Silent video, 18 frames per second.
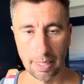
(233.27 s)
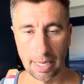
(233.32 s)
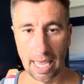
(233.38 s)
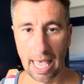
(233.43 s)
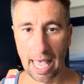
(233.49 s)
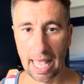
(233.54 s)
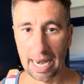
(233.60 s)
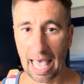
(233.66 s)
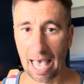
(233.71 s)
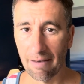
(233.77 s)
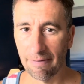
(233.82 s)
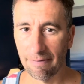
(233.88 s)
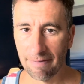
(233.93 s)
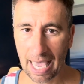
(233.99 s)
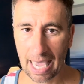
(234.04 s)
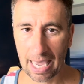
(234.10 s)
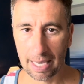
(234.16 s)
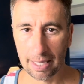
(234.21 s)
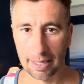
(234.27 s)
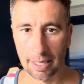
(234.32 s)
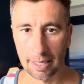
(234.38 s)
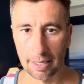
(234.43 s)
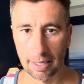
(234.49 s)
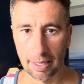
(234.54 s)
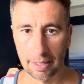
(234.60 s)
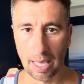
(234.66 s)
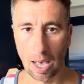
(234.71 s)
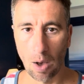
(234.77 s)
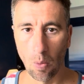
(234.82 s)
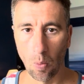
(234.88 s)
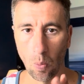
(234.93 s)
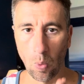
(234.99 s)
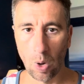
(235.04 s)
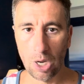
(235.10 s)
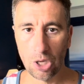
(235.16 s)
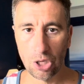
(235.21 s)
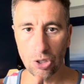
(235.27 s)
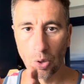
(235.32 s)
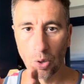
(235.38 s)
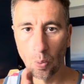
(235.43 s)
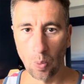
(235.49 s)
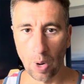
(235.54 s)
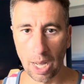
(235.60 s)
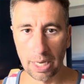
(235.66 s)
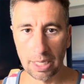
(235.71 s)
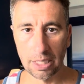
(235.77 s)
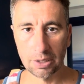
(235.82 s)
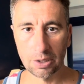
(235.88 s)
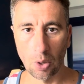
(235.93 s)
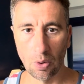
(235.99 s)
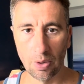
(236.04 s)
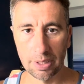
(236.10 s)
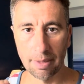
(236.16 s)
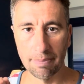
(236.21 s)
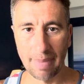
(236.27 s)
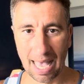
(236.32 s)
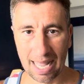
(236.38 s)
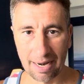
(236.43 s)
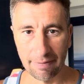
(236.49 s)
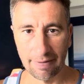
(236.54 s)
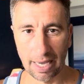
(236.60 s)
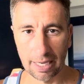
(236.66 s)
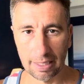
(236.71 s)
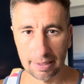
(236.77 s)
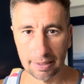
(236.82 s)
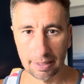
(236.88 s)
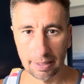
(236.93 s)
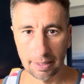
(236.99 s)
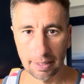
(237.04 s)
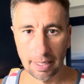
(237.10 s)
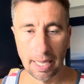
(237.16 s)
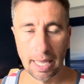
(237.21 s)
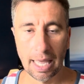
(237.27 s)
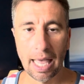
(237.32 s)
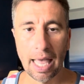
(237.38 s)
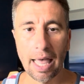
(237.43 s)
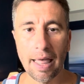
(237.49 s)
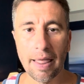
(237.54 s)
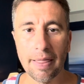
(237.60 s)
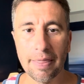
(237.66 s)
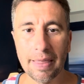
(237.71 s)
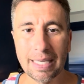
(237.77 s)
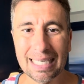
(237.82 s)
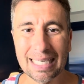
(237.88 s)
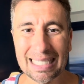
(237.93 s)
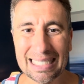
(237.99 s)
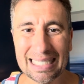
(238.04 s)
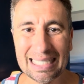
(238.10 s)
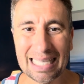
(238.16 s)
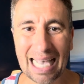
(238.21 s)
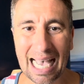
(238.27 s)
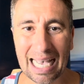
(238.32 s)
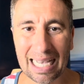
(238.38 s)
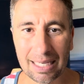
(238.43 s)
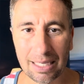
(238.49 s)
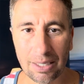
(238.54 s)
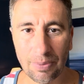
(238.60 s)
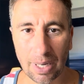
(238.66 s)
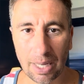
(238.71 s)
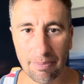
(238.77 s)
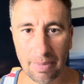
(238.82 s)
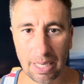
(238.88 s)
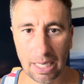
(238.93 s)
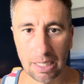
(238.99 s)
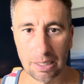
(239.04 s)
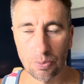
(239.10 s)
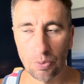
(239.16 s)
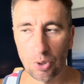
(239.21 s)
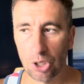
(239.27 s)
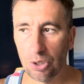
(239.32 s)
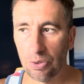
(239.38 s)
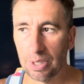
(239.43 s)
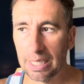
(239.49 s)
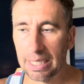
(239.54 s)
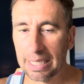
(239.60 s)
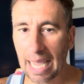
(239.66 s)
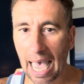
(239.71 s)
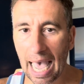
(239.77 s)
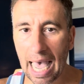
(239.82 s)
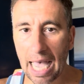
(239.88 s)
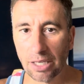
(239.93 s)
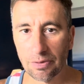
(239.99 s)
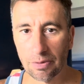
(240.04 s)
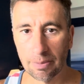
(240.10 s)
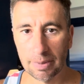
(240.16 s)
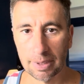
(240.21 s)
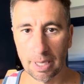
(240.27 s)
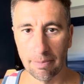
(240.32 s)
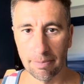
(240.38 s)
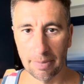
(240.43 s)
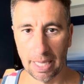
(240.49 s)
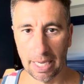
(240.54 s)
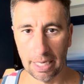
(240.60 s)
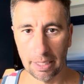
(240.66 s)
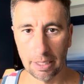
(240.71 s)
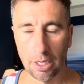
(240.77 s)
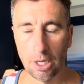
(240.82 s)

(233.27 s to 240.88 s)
and have faith that what you want is going to manifest. That's exactly what it means. When you detach from something,